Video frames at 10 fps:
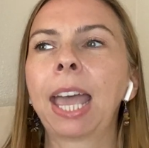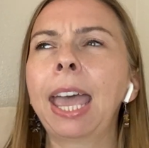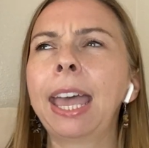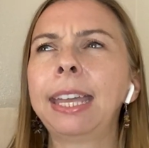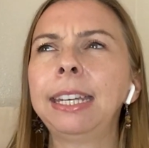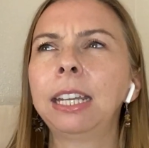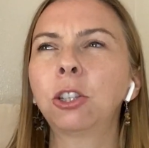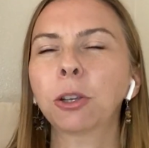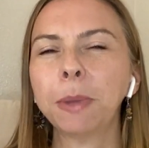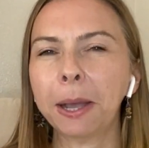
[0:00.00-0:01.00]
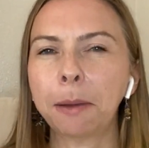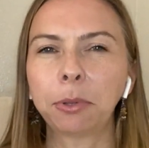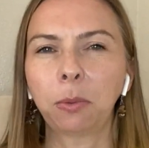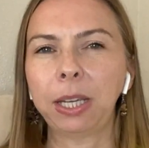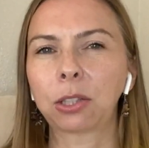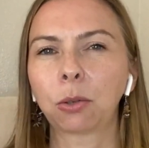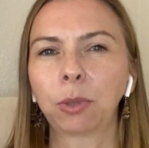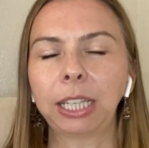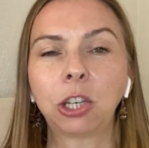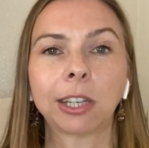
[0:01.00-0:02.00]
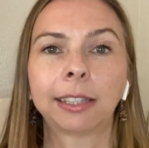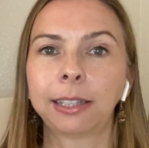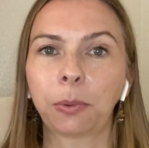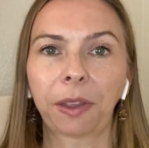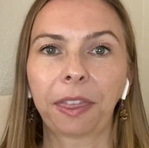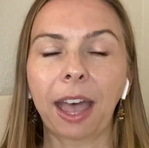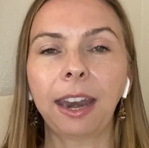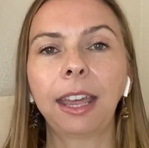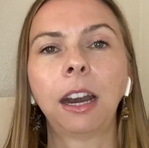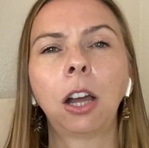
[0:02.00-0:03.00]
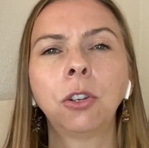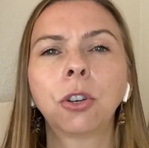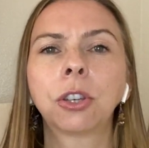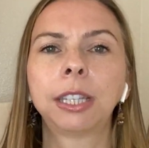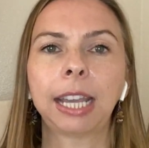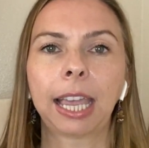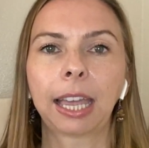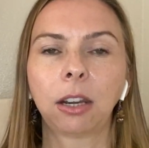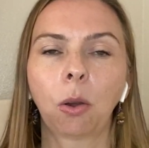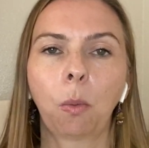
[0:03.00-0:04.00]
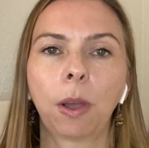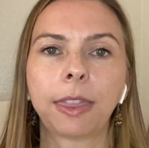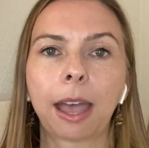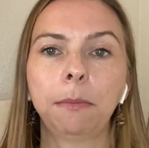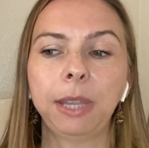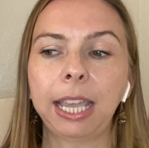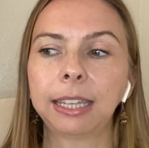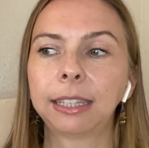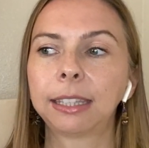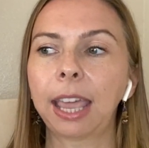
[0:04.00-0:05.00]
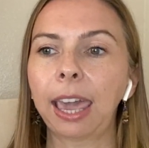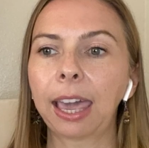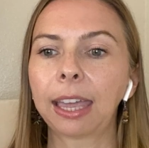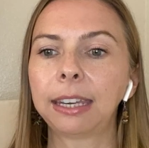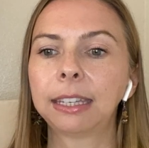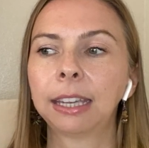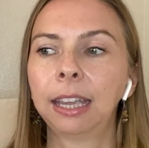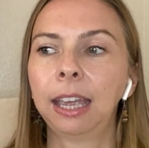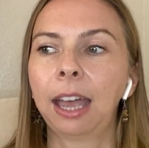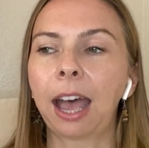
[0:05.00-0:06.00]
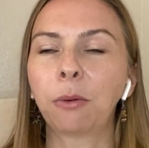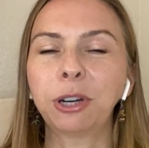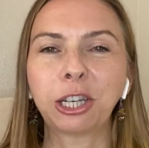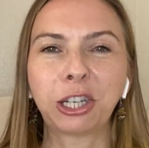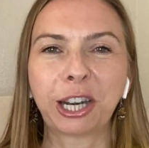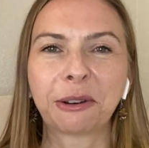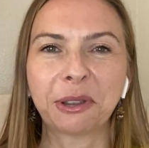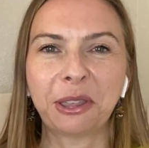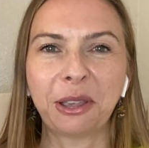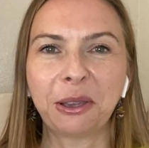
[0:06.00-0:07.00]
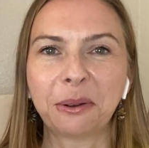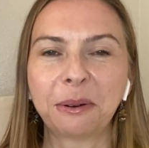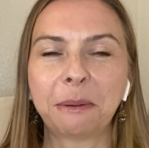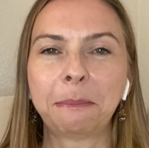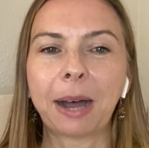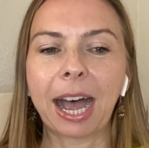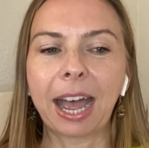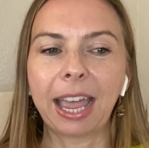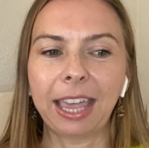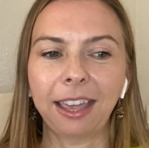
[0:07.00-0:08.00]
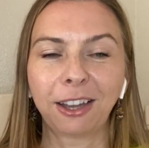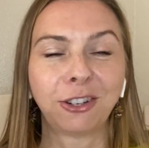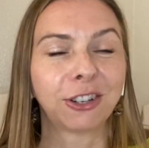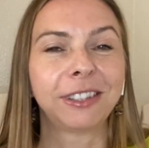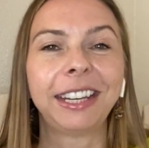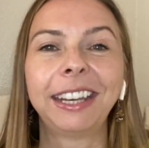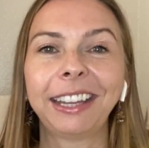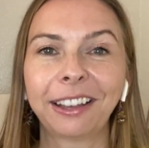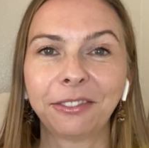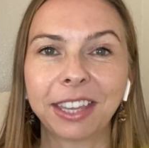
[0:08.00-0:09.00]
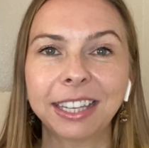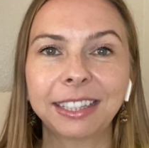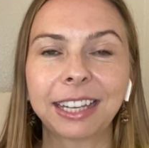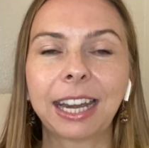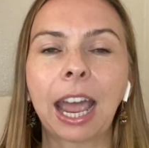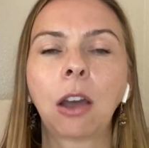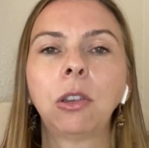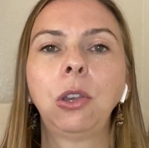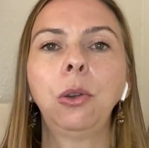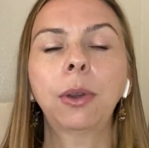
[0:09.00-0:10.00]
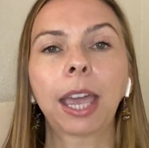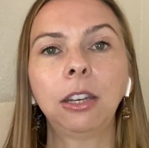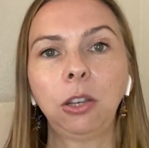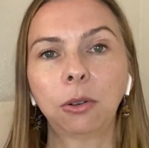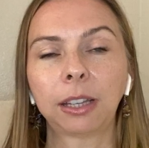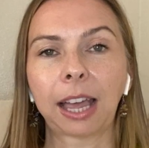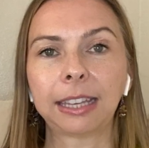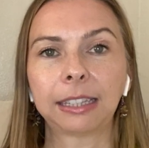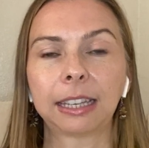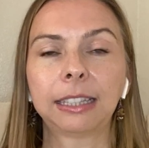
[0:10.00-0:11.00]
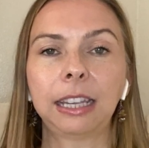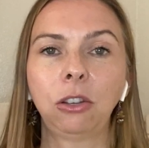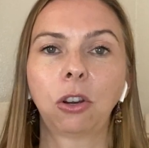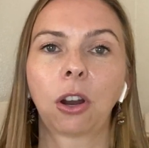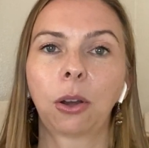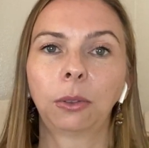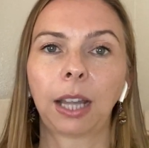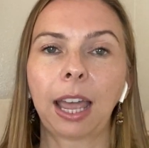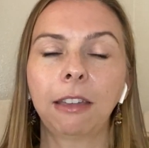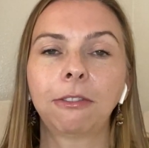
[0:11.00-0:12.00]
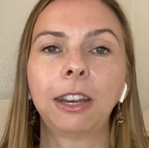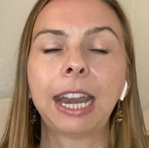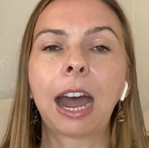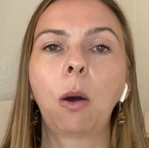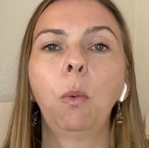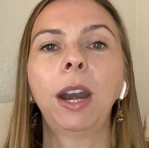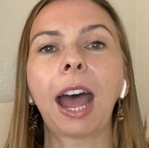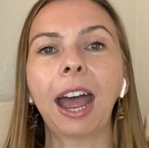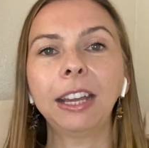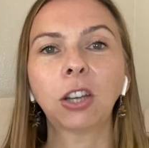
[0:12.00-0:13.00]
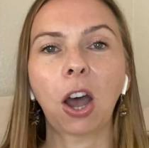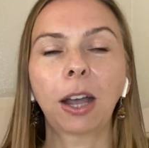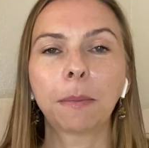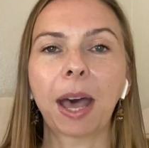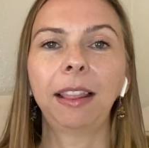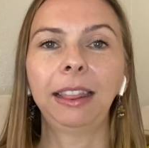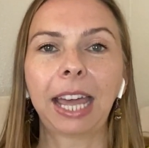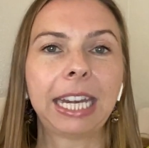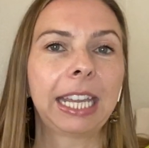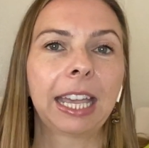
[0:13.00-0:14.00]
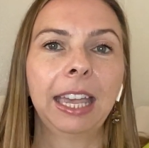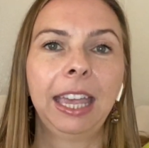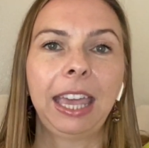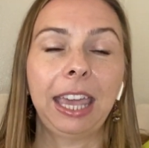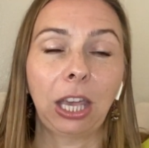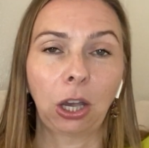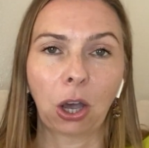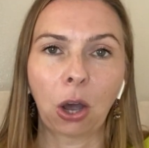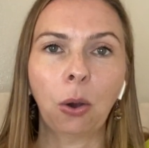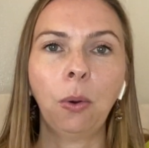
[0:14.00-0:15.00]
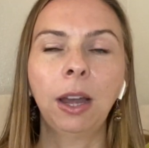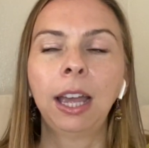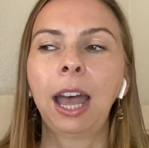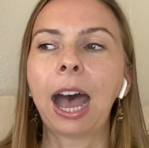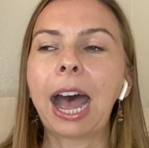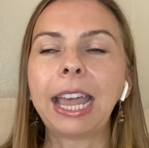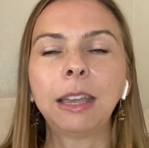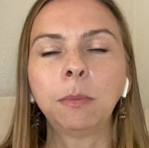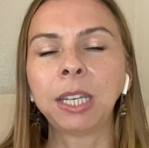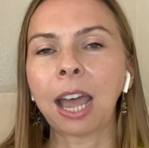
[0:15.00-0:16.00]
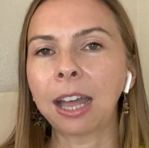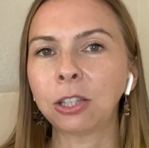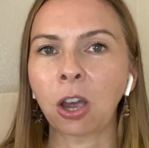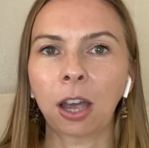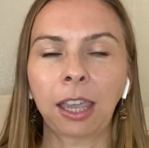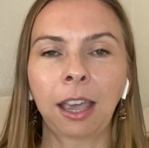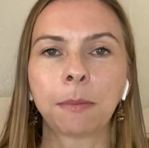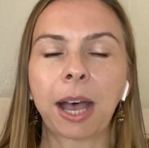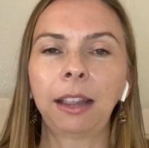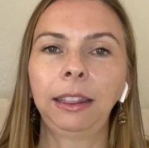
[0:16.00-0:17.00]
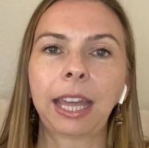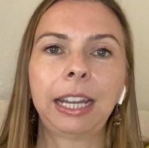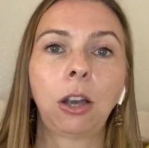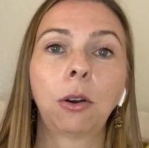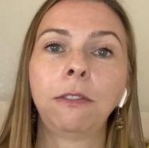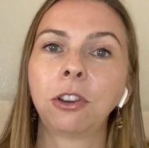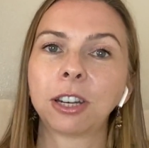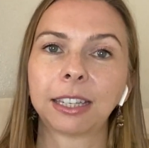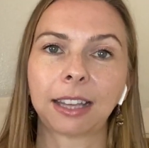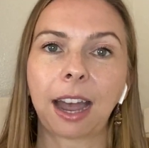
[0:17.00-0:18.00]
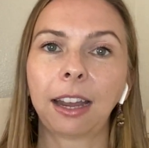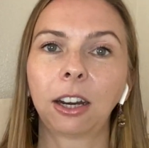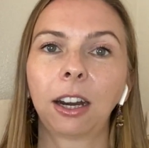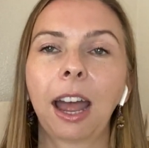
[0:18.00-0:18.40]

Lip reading: And it took me a couple of weeks to really just sit with that and understand what that means. And I want to share with you my understanding of this and how you can utilize this in your own life. Now, when I talk about letting it go, I am not talking about letting go of your desire.